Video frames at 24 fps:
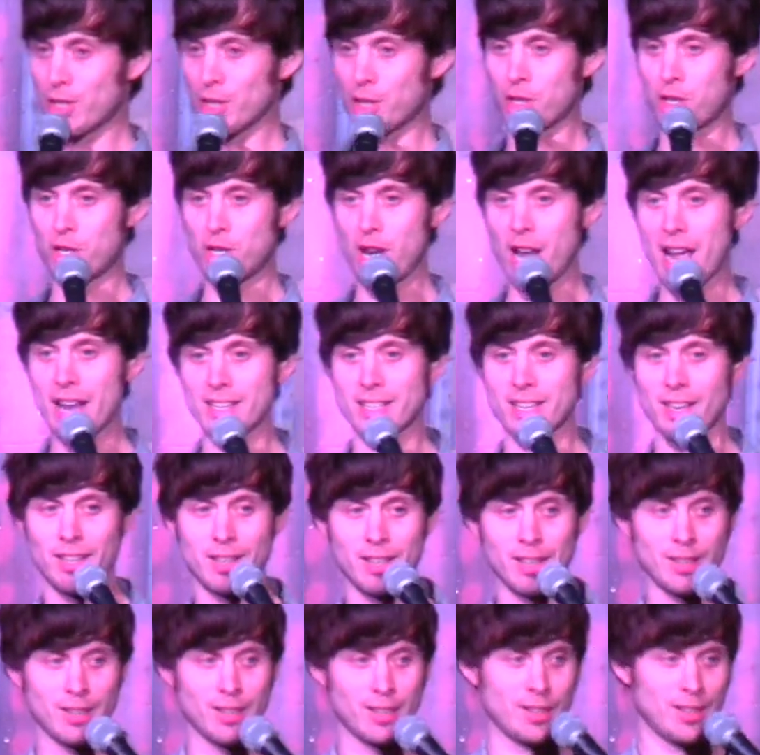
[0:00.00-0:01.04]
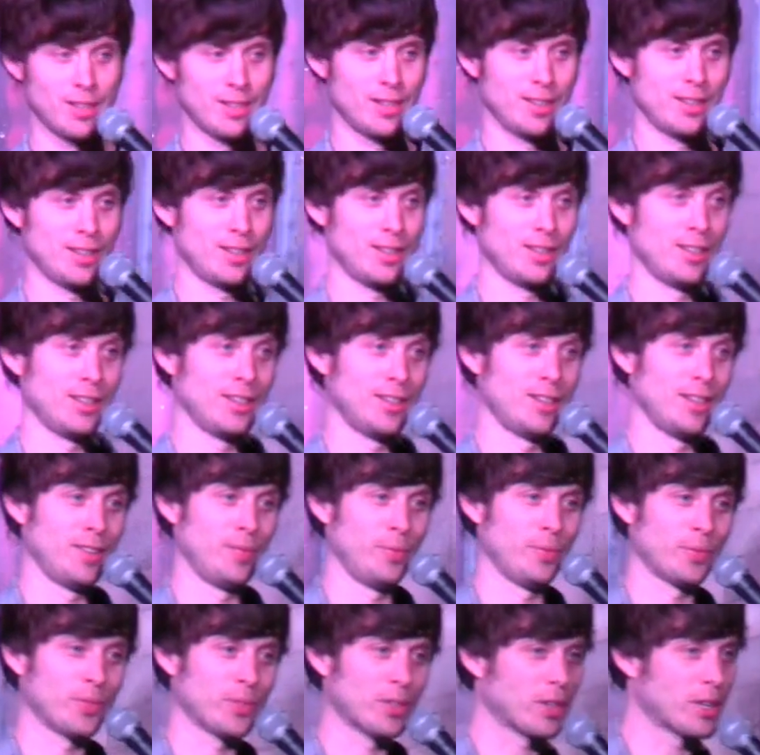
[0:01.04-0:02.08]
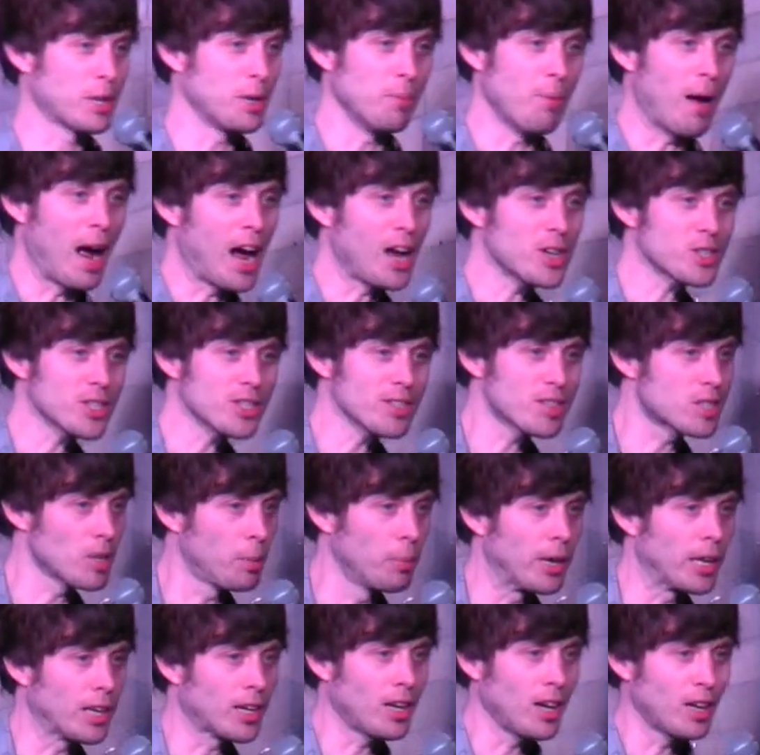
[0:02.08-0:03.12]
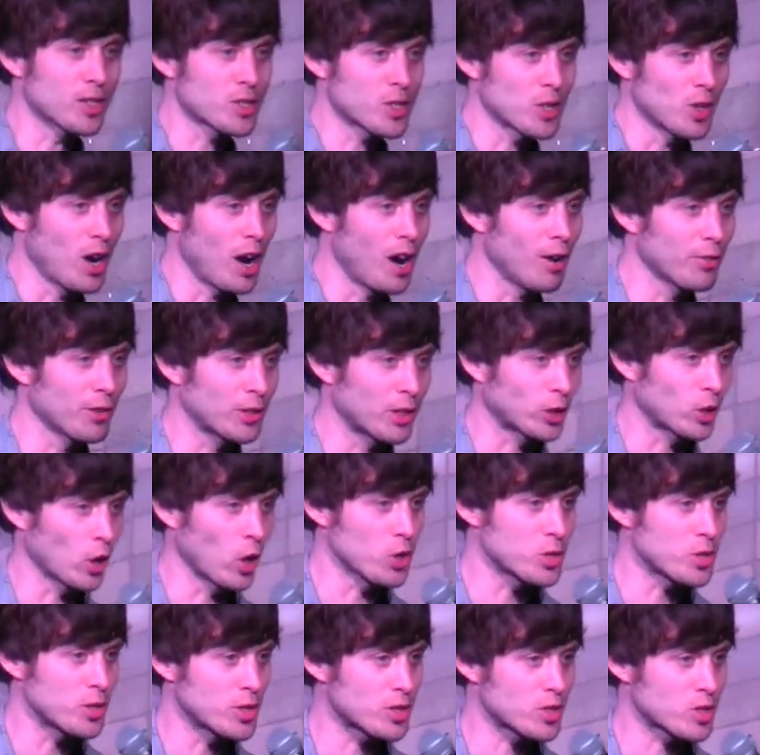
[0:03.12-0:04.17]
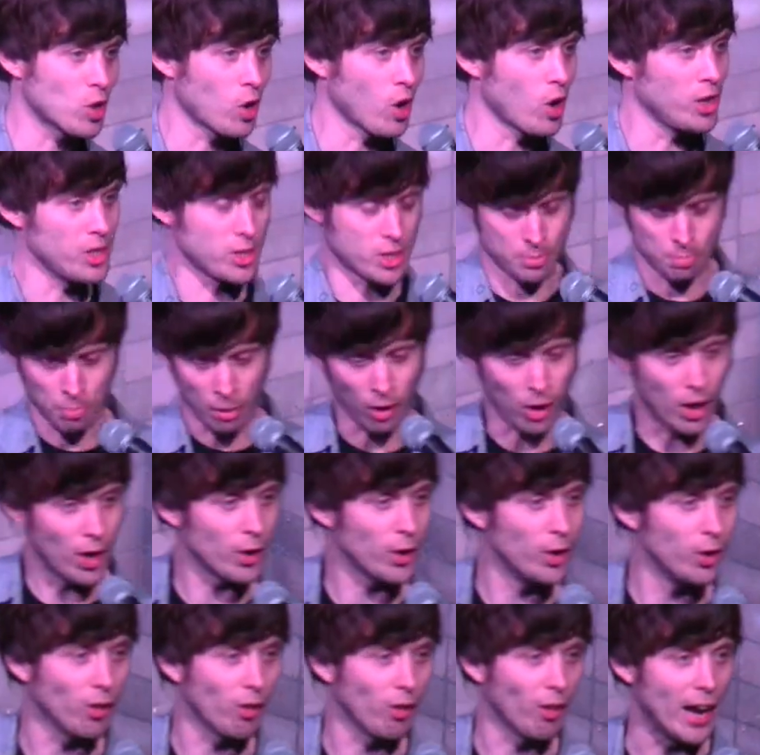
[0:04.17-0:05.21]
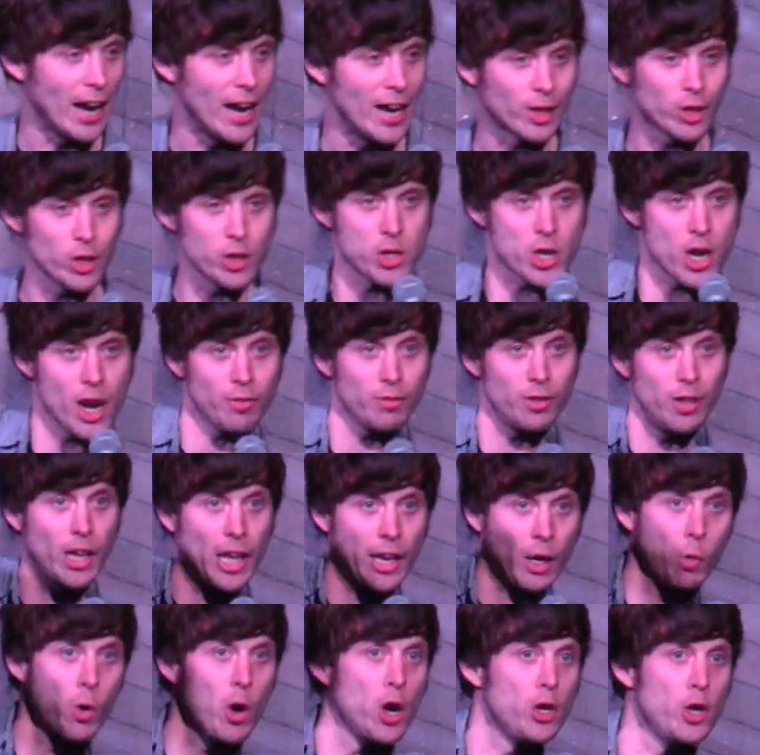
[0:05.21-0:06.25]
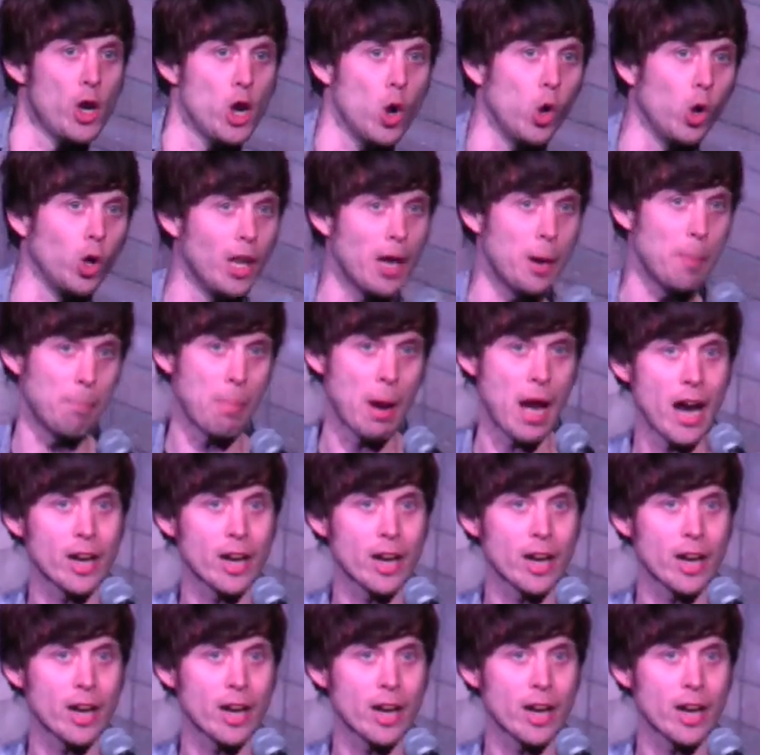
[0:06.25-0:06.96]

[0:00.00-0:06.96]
was the shit. Can you imagine somebody cuts you off at the grocery store, you just pull out your little handkerchief, and you're like, we're dueling,